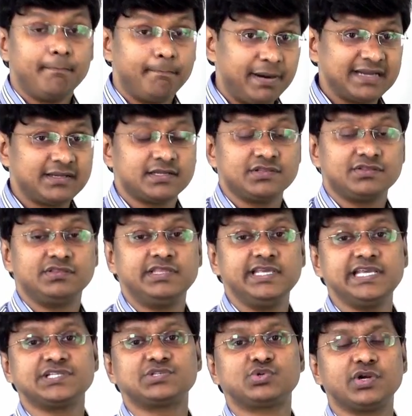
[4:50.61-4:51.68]
But
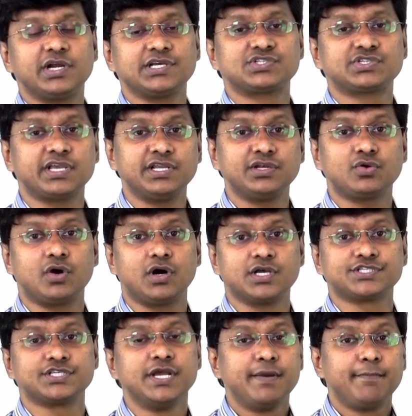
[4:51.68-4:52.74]
these drugs can
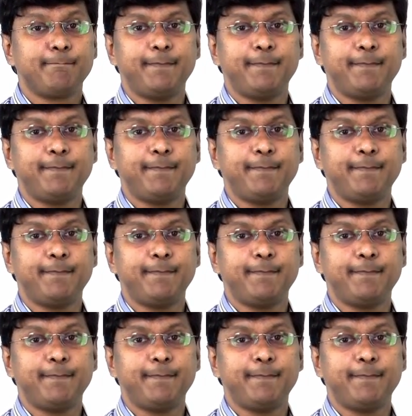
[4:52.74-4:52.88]
cause